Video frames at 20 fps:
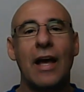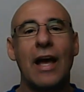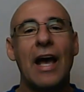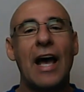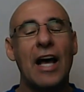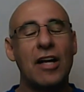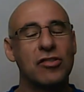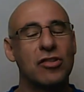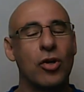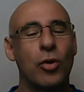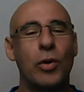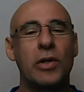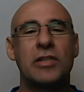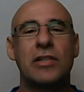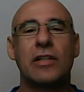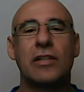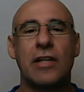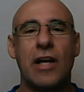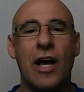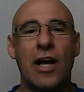As
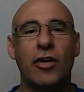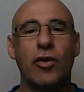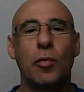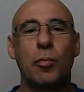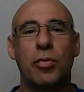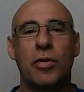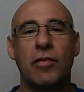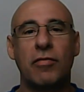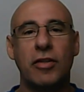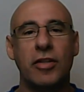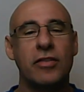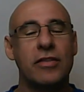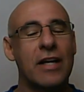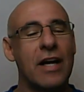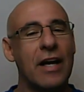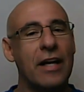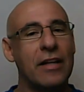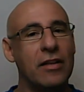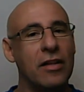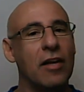always, it's honor and privilege.
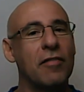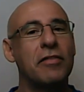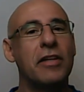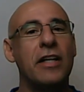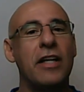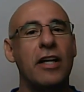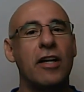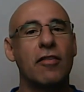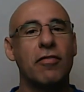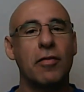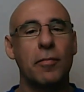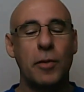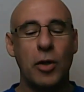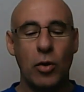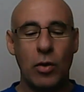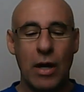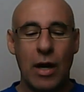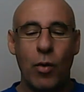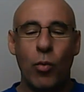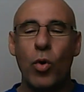I'd love to hear from
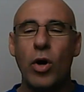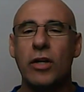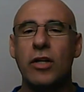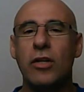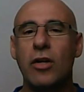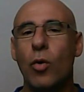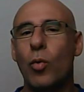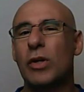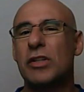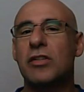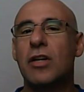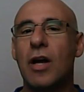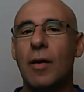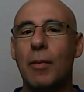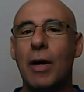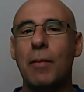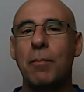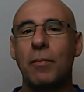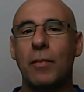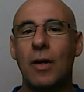you. I want to know what's come
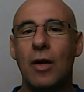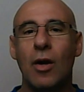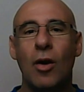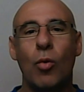up.